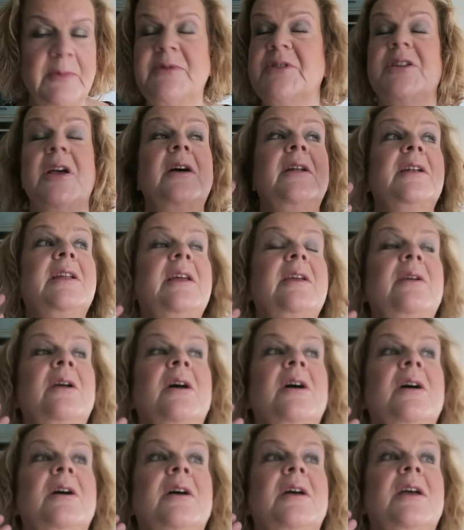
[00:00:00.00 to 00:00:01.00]
Certainly,
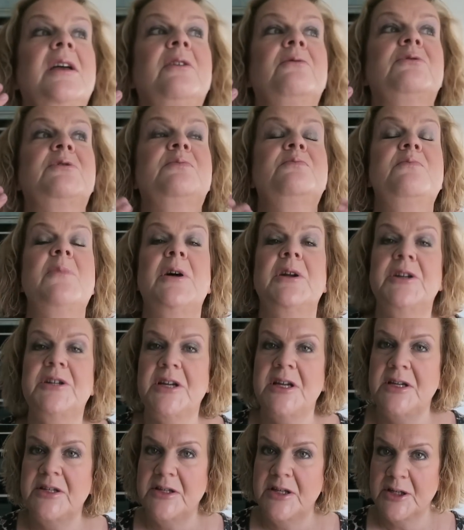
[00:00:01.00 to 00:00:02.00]
it was much
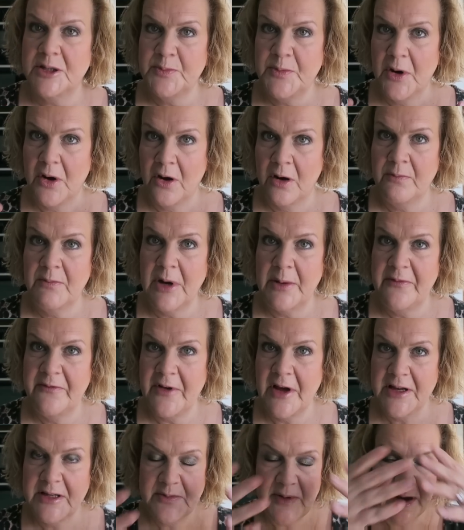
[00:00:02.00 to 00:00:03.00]
easier to put on my
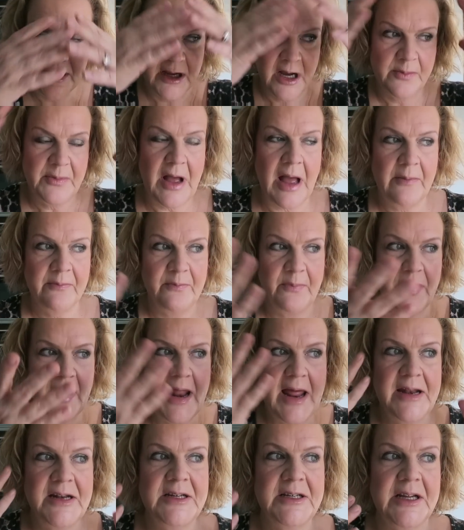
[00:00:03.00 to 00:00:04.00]
face makeup and
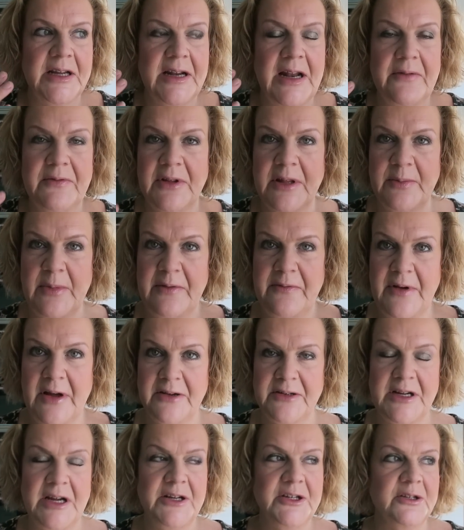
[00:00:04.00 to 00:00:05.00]
blend it and everything. My
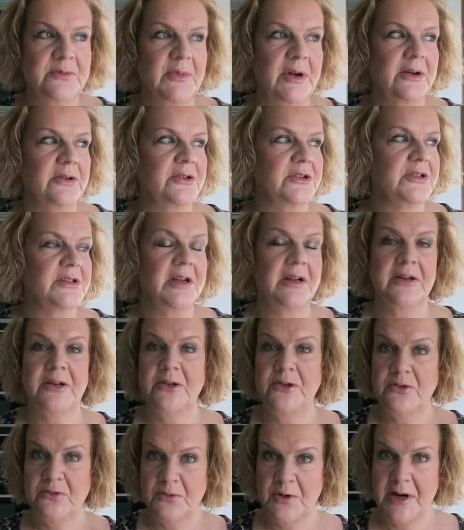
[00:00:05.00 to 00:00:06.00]
foundation went on just like a
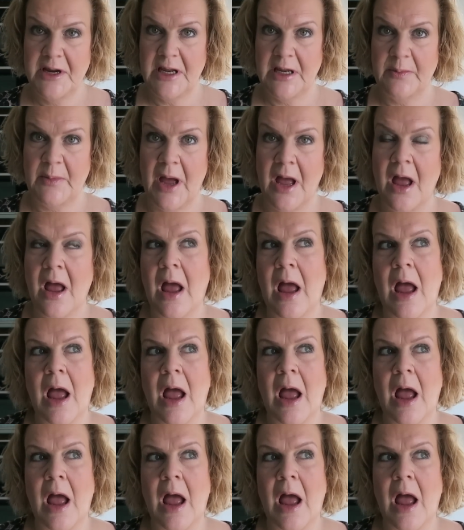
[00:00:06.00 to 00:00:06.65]
dream.